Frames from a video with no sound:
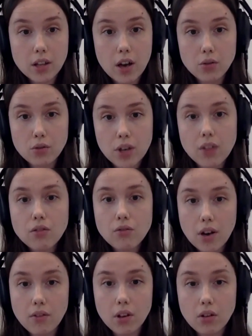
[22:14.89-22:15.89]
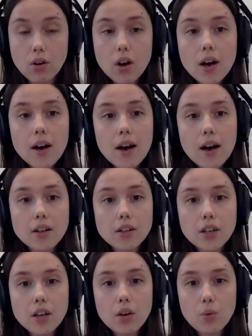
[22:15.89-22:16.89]
how to get the revenue. And
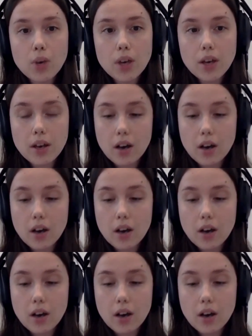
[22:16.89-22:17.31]
here we